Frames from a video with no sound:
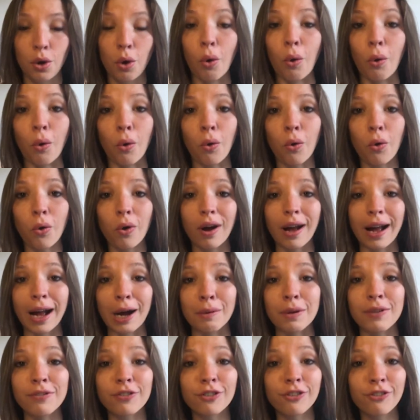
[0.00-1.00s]
or how
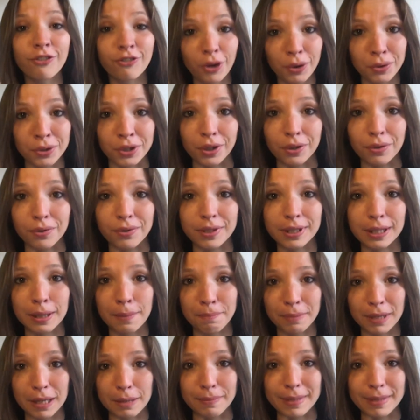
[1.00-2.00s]
even photos can be